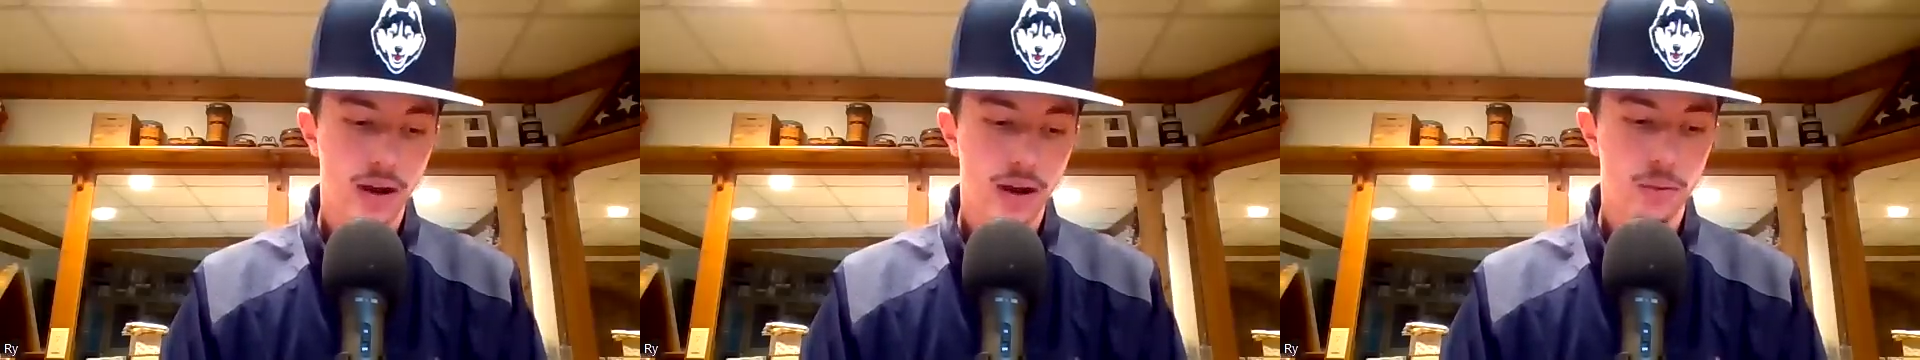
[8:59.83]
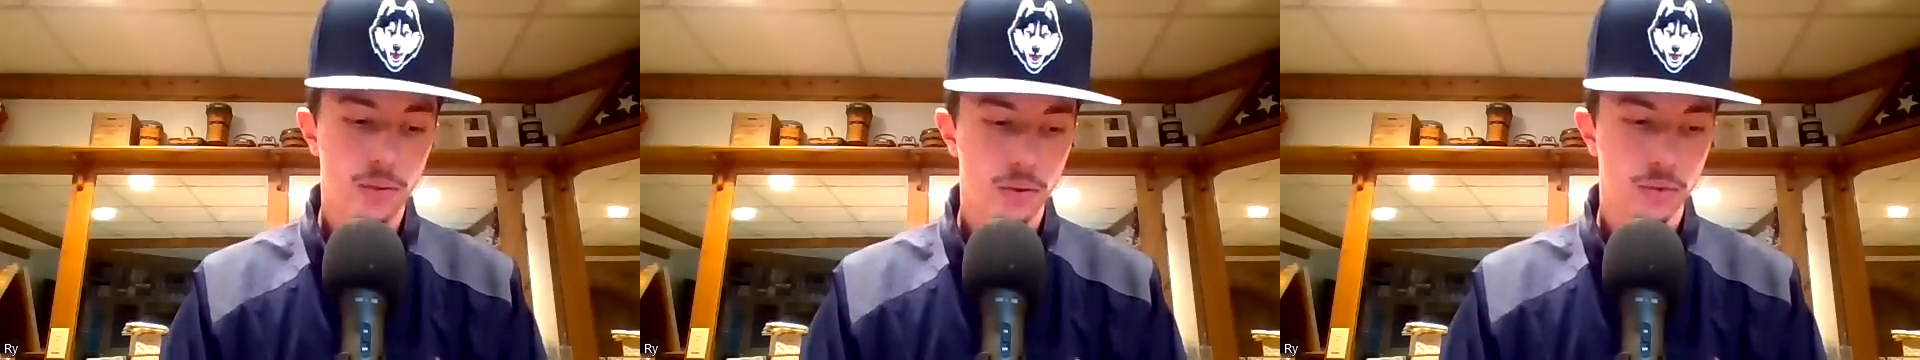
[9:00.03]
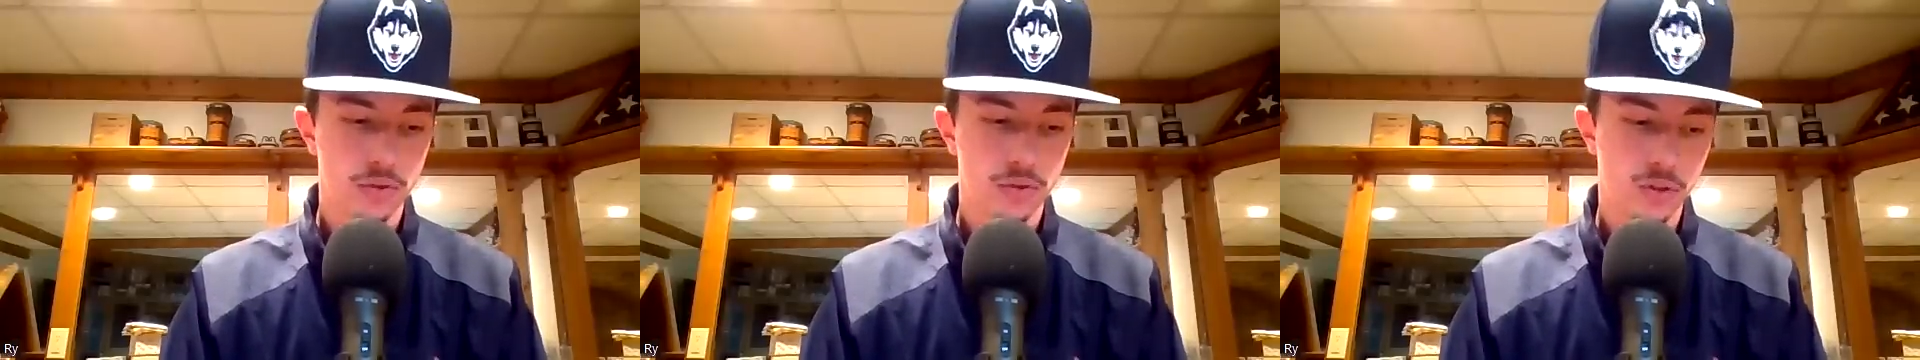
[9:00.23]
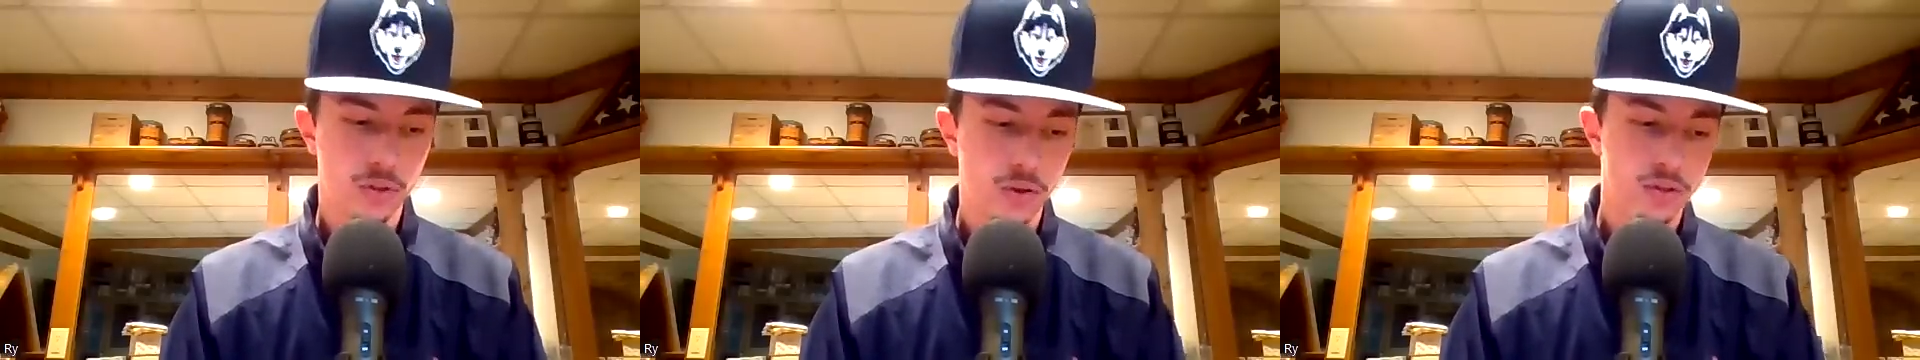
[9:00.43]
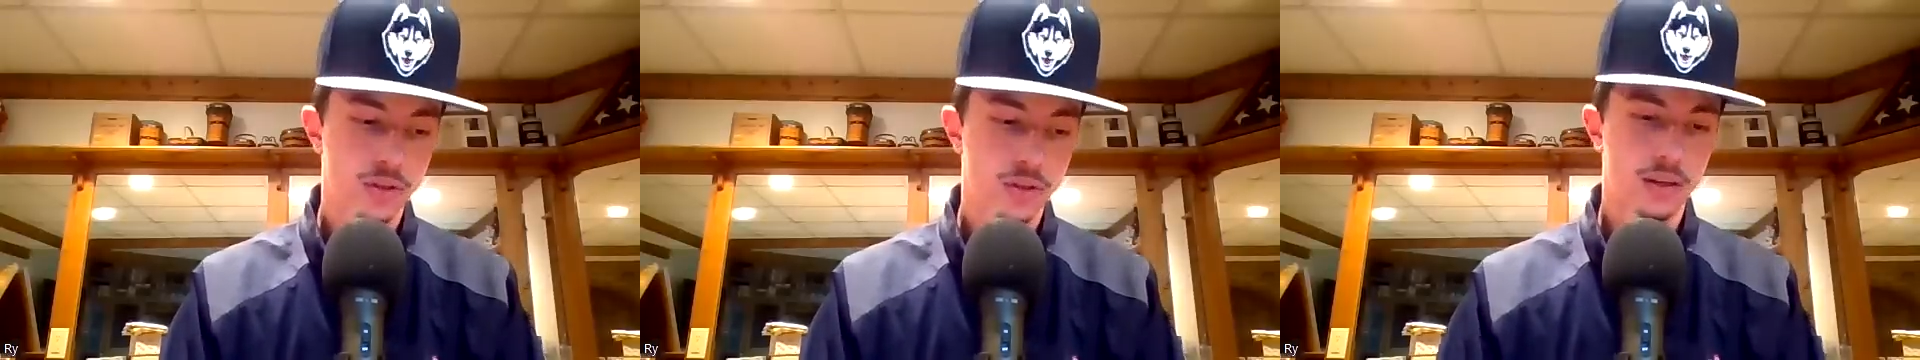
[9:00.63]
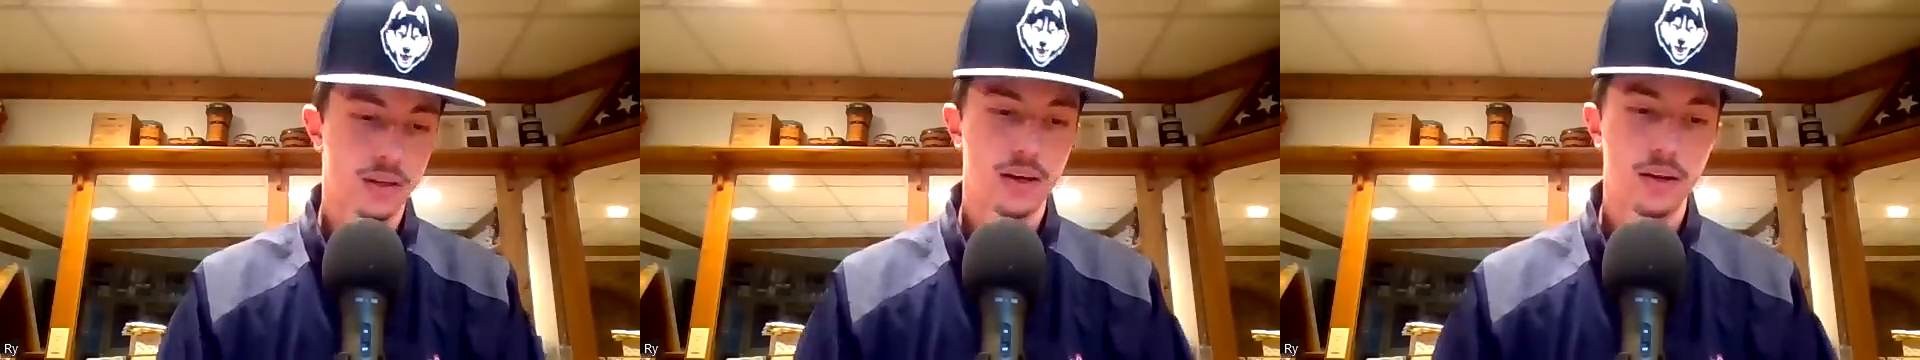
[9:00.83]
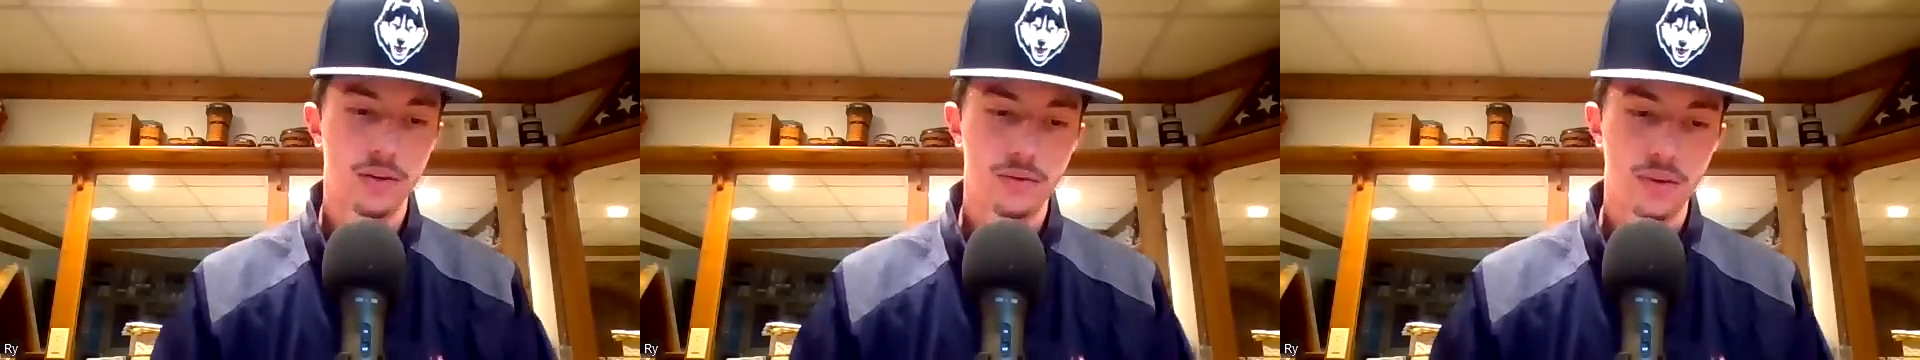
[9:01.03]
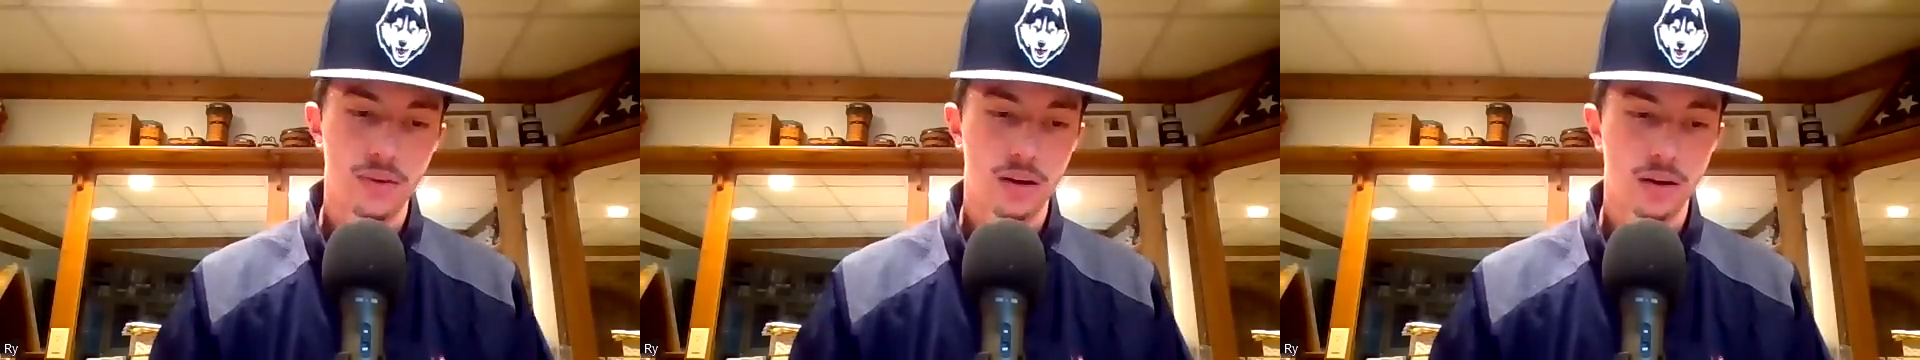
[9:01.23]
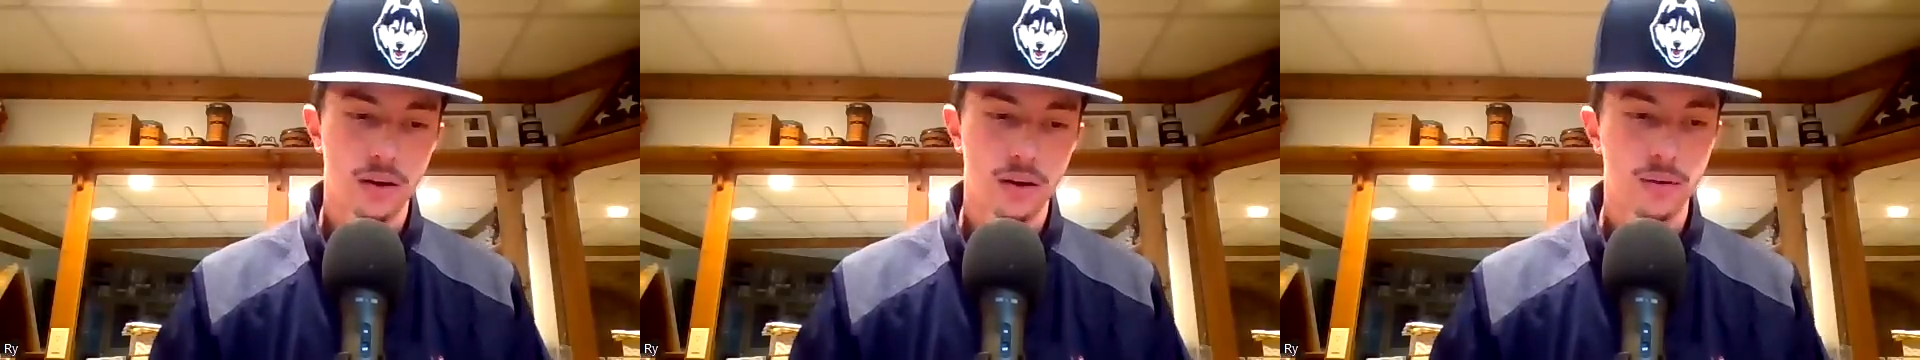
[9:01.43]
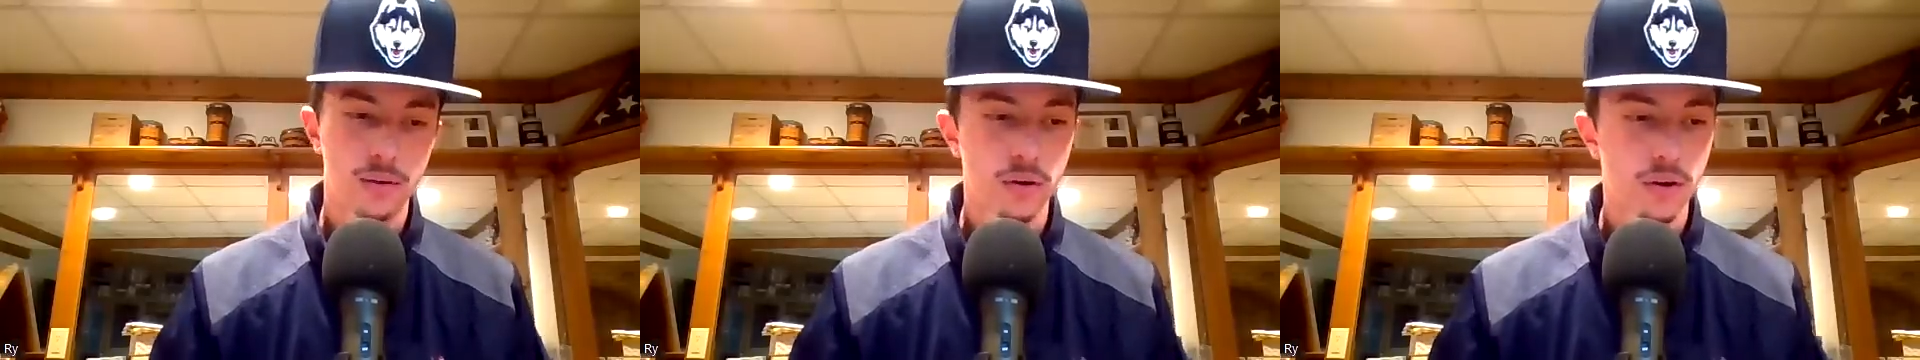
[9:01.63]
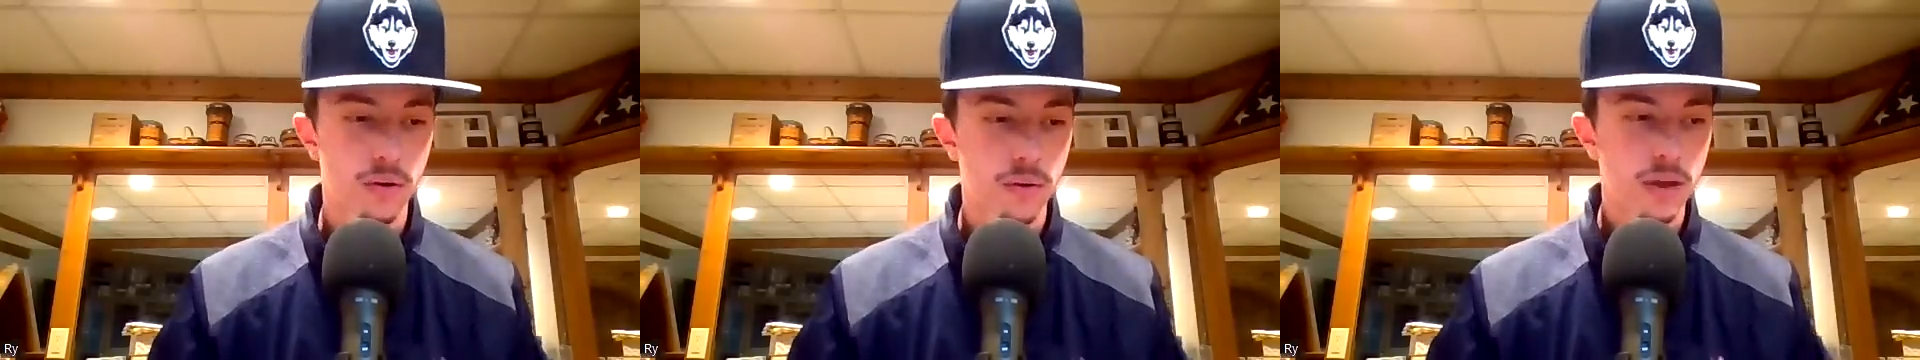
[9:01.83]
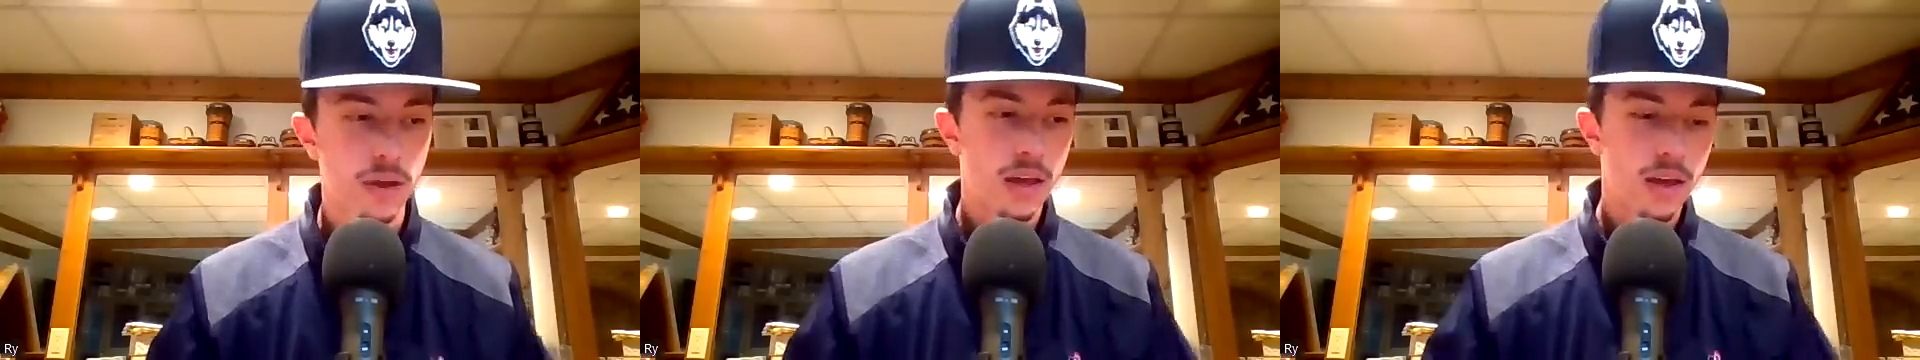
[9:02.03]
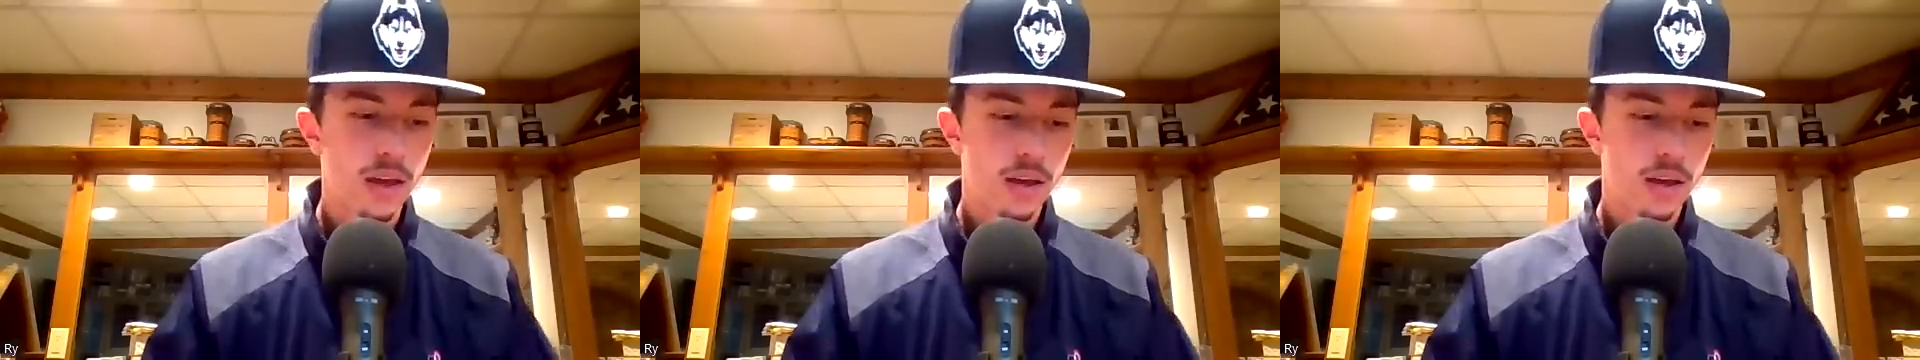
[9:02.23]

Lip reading: Iowa was using and kind of figure out, well,